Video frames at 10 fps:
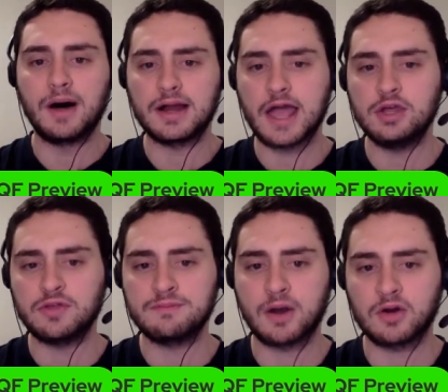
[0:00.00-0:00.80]
but I
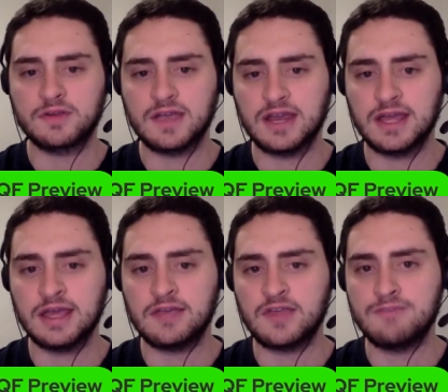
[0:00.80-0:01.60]
do think
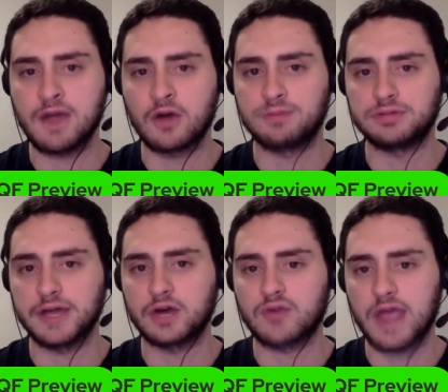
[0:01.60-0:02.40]
Berrettini is the better
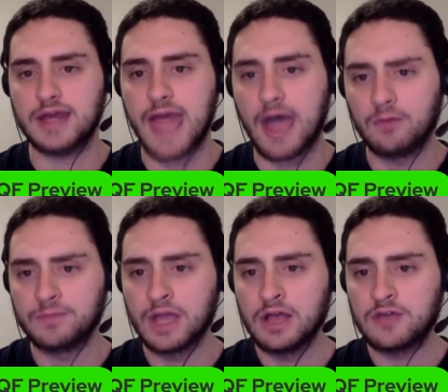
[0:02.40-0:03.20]
player right now.